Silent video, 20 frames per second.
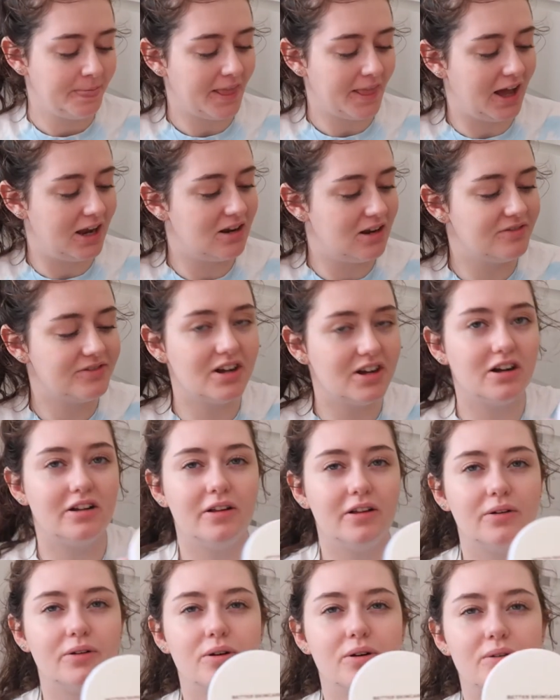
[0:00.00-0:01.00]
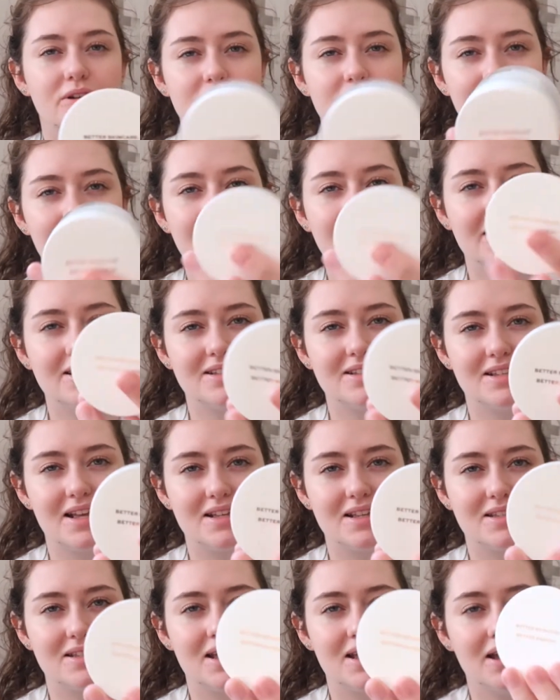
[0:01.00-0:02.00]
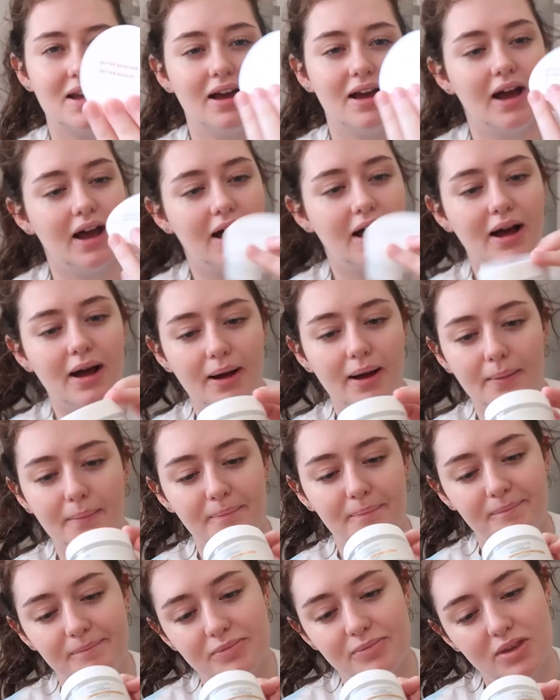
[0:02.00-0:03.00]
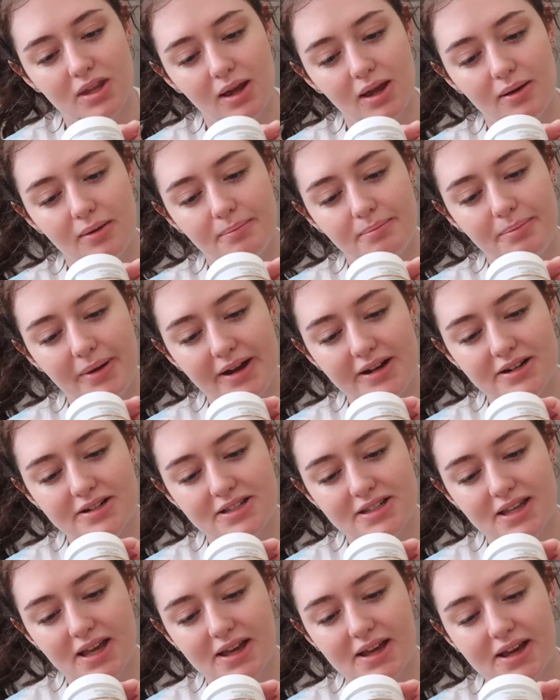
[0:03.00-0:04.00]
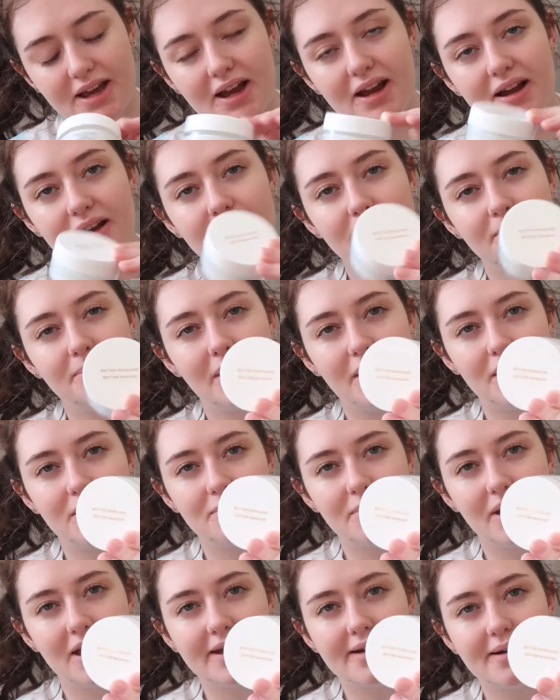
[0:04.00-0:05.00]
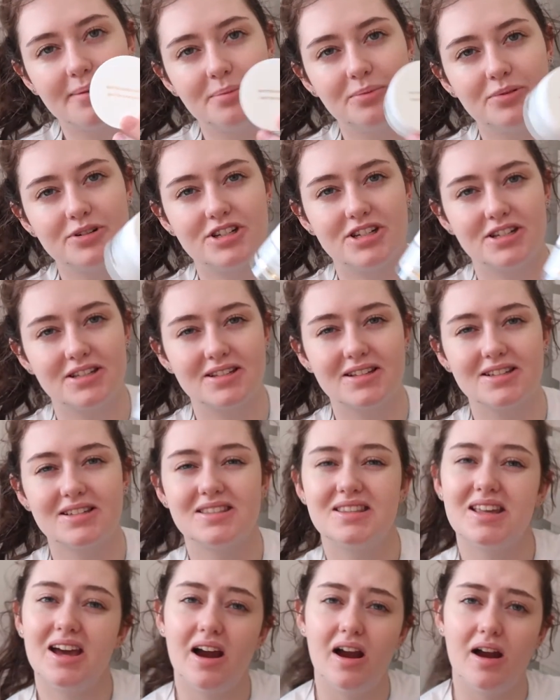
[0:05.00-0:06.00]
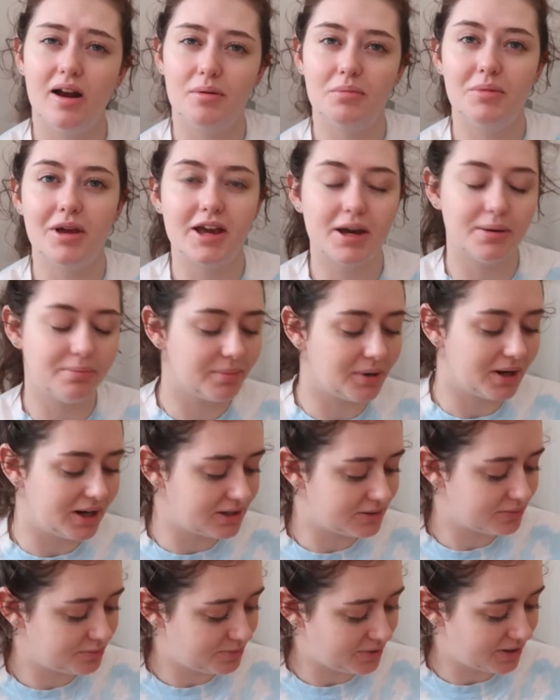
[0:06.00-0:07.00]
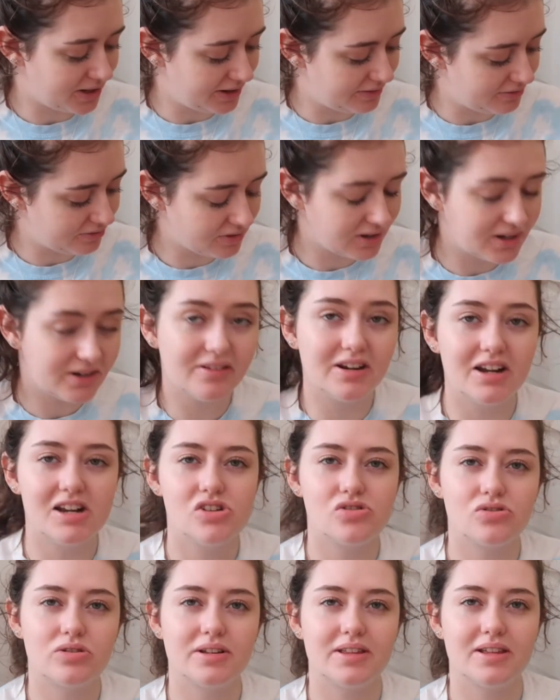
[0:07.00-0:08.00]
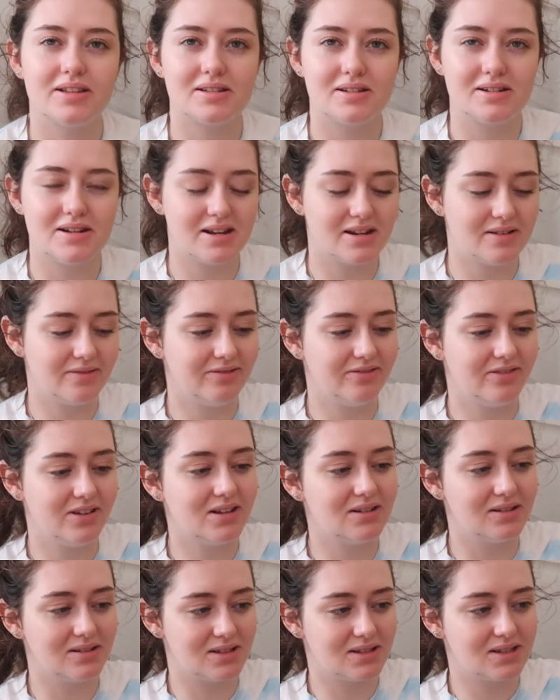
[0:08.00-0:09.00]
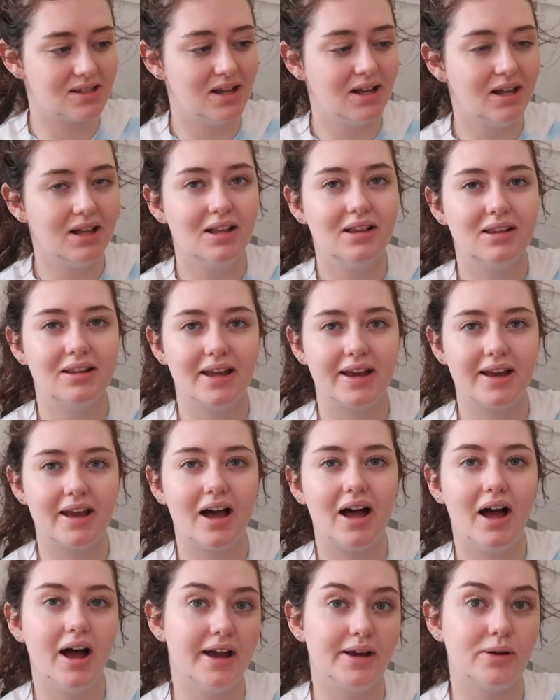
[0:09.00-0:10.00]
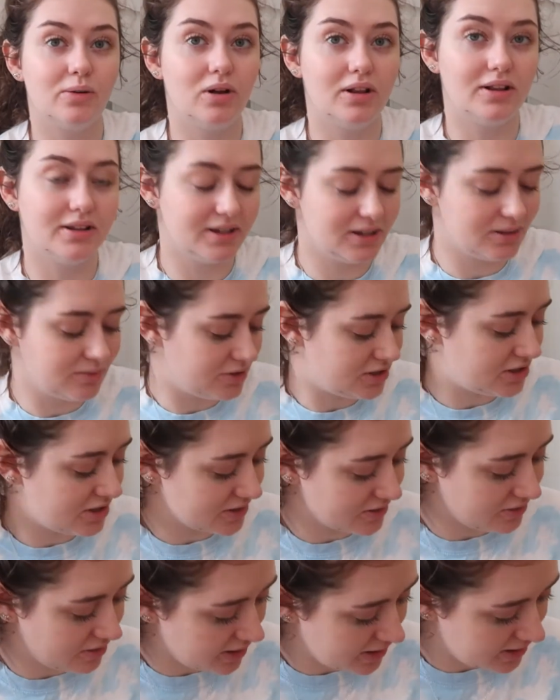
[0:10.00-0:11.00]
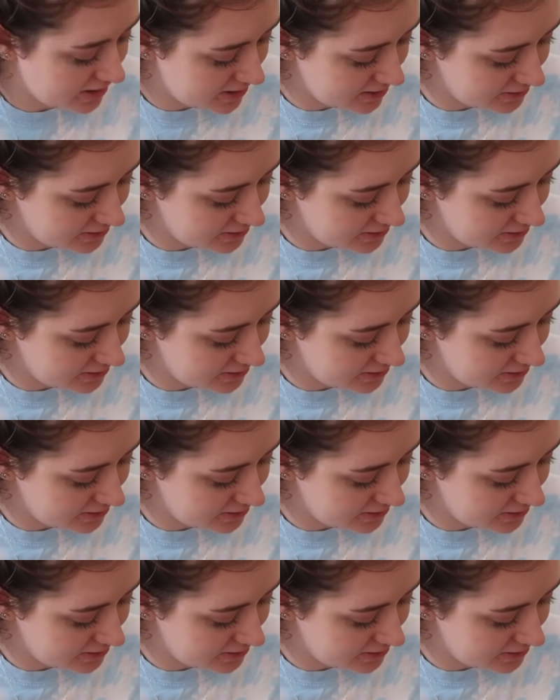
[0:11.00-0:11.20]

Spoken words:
I love their logo as well. It says better skincare, better makeup, which is because they are a makeup brand, but I really, really enjoy this, and it feels like high quality, which is great.